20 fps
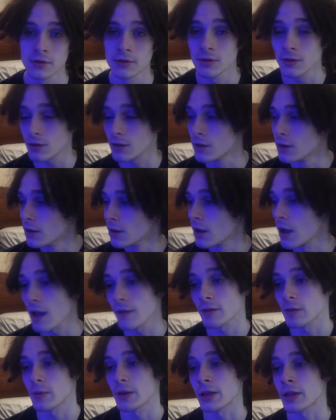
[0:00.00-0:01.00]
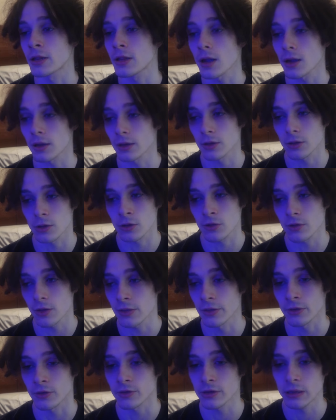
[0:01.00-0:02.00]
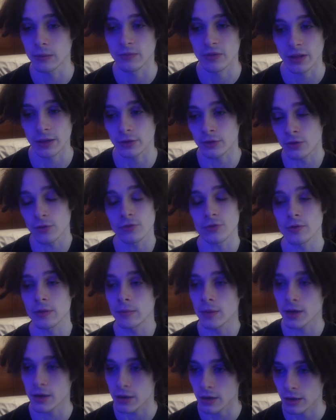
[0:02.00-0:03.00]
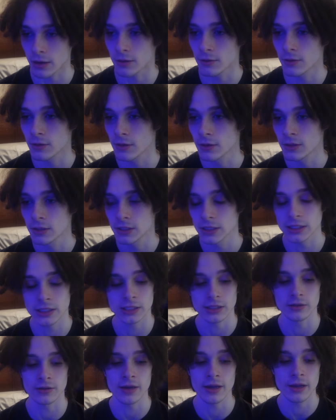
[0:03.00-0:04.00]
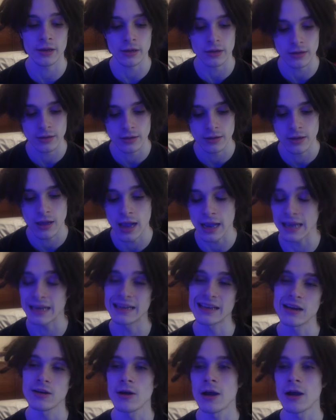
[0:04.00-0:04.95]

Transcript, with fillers: Huh, I've just been stuck in, this, in the crib for like two, three months now. This shit crazy. I get to go